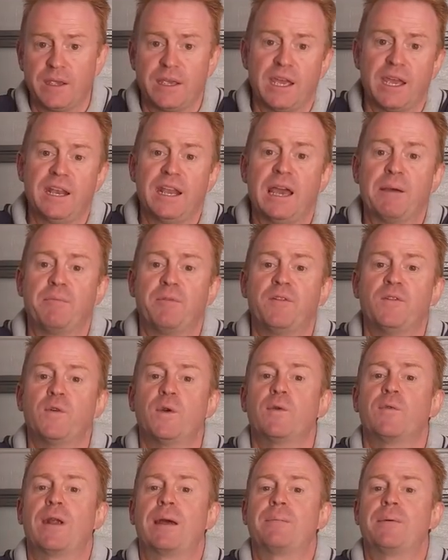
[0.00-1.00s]
Okay, now before
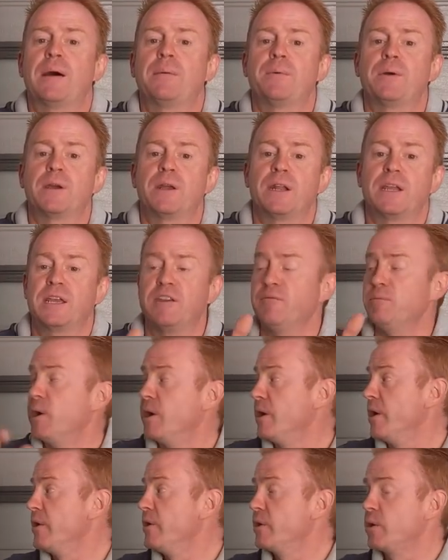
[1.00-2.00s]
we wrap up, I'm gonna give
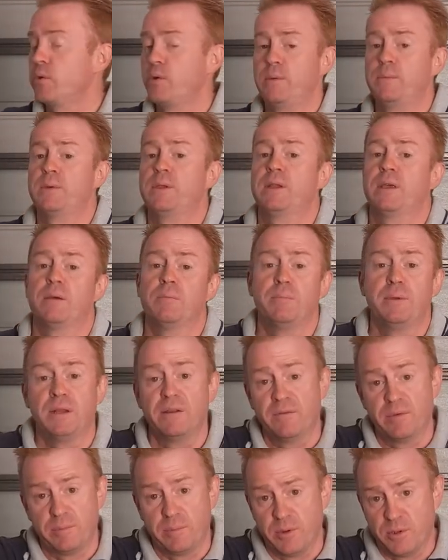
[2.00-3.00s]
my own equipment a bit
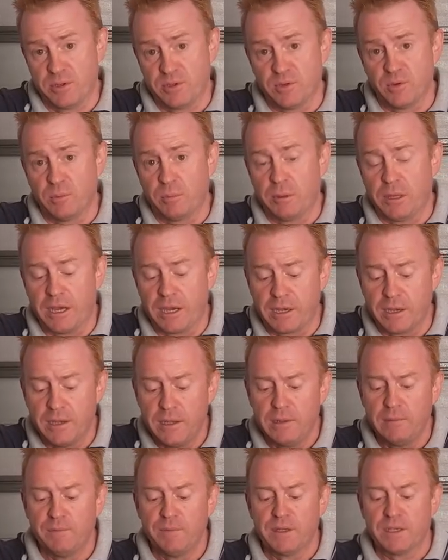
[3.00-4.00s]
of a personal plug.
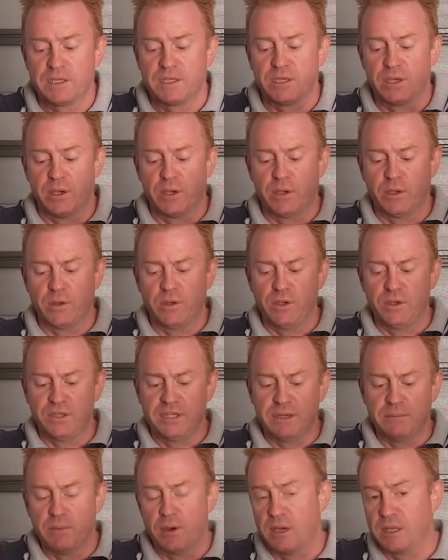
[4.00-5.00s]
So
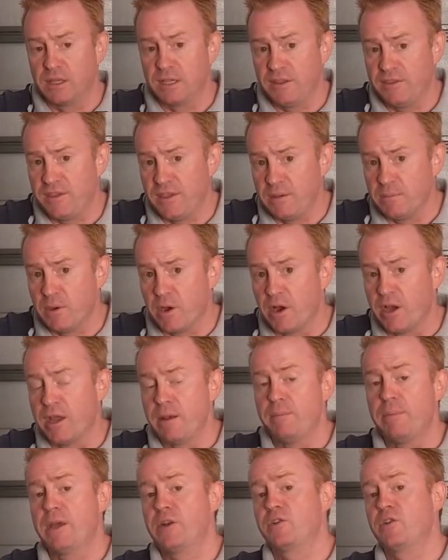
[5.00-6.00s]
using my lithium
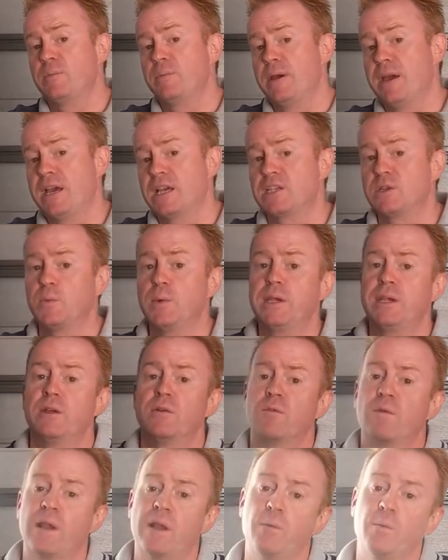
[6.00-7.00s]
ion battery packs, we
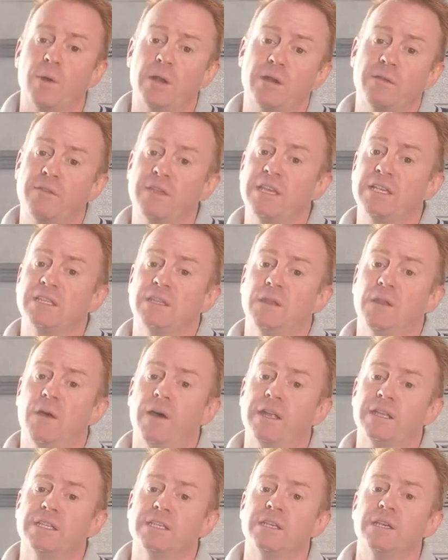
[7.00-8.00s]
can run one of these
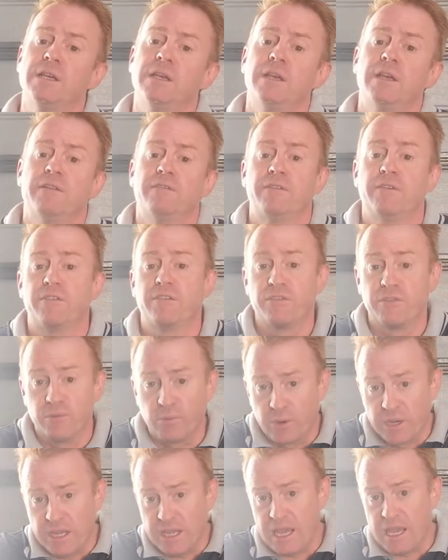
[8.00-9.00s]
lights for
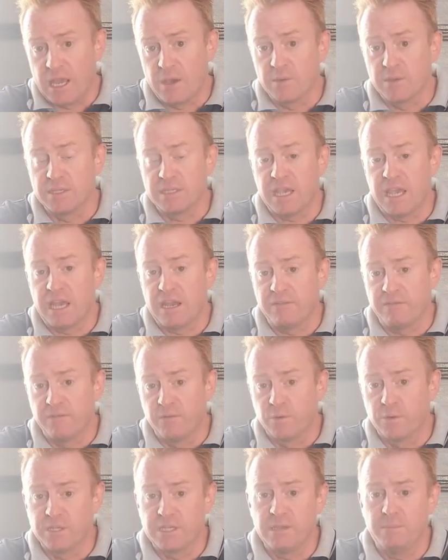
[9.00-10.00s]
3 hours and
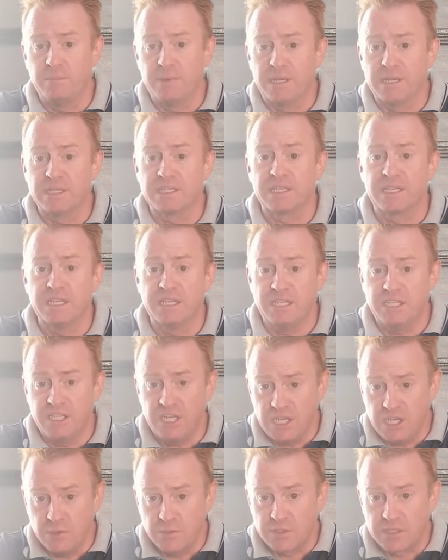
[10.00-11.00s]
40 minutes
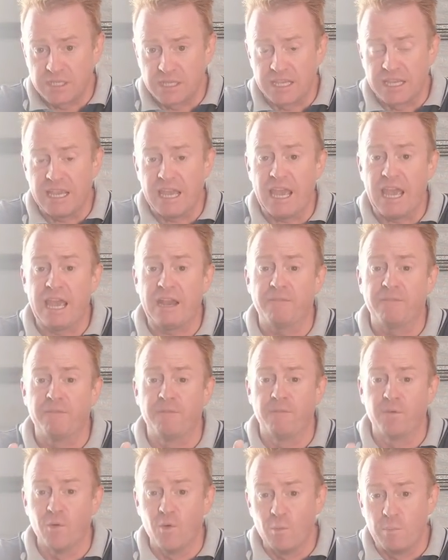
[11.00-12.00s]
continuously at
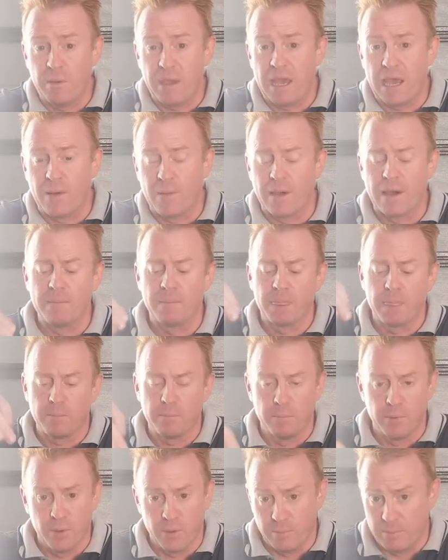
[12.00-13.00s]
full power
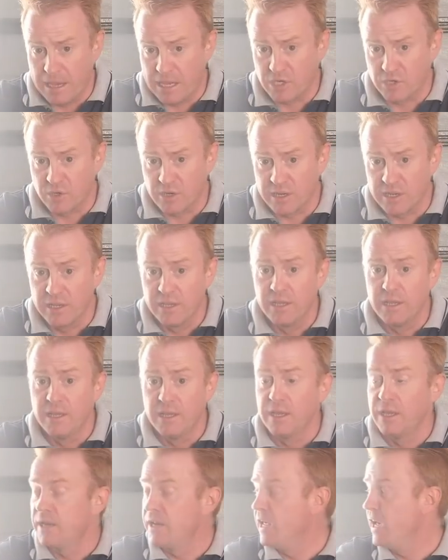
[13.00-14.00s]
per battery.
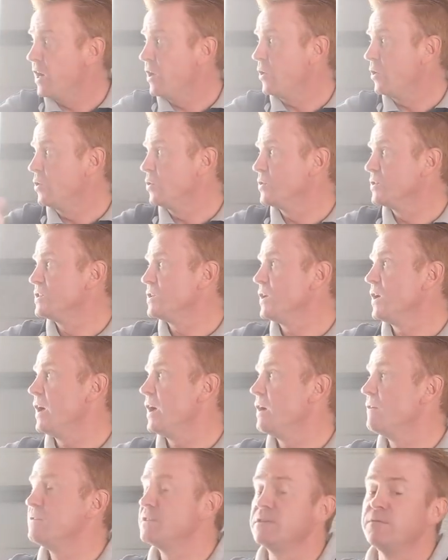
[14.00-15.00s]
Now, I also
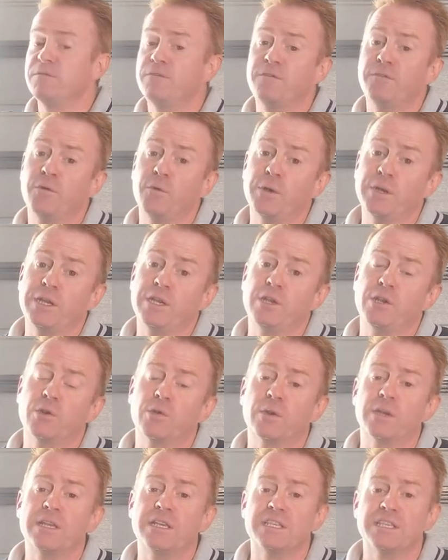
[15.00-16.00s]
have some 40
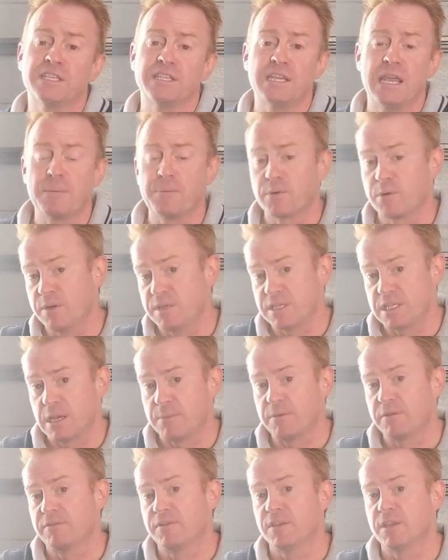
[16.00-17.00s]
degree snap grids
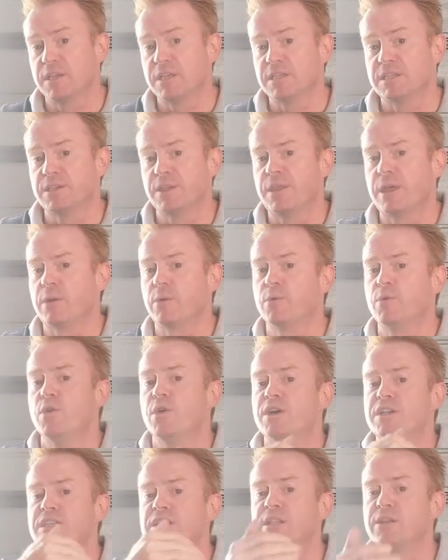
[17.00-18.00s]
coming for these, so that'll
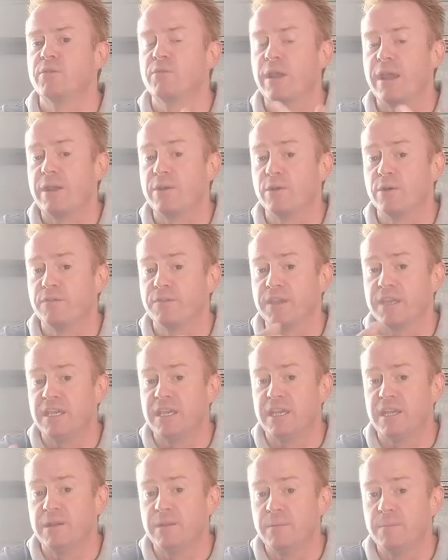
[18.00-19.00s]
nicely round off the
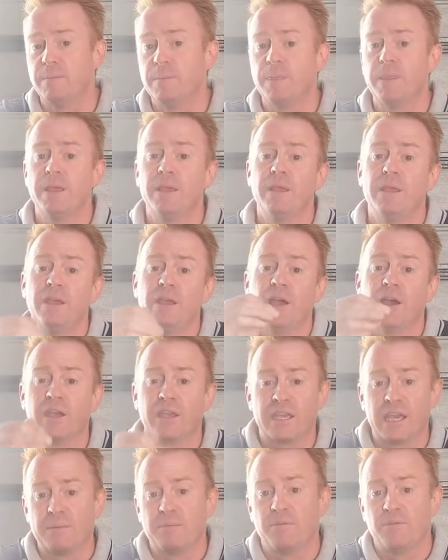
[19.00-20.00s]
kit.
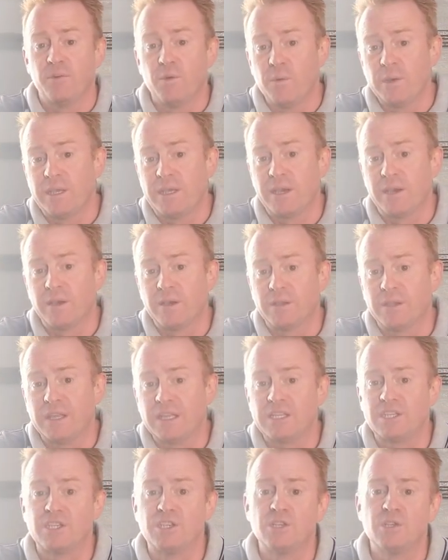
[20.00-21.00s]
Okay, before we go,
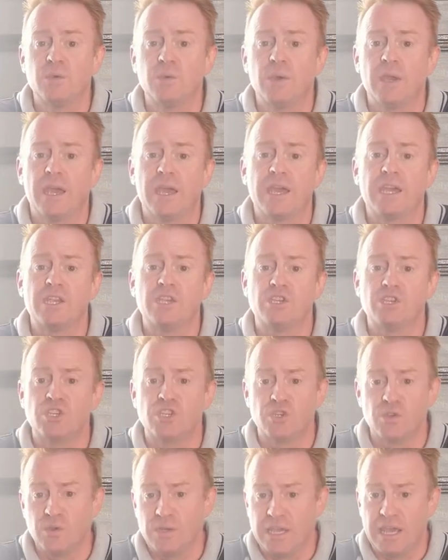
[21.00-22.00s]
let's do a
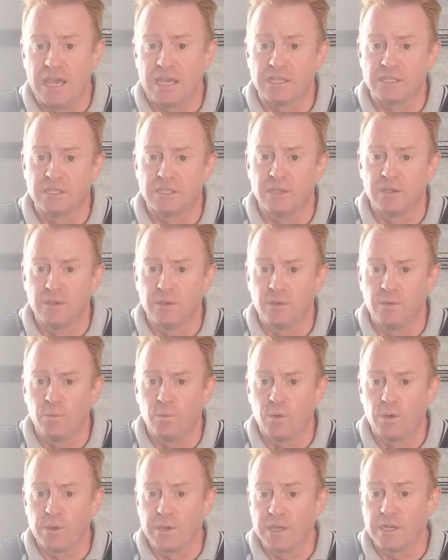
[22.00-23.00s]
shootout. So
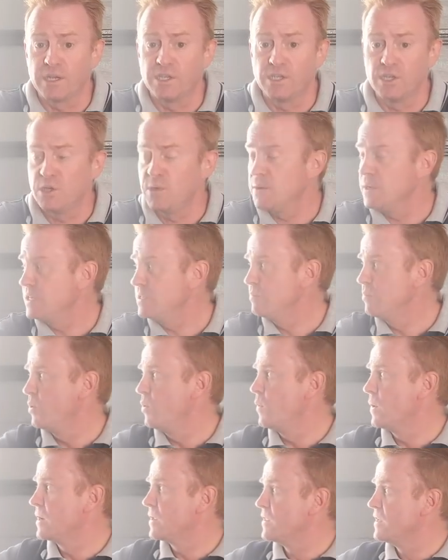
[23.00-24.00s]
what I'm gonna do is
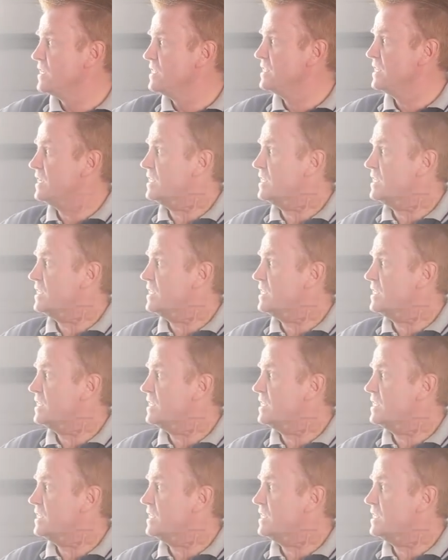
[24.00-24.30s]
put one of these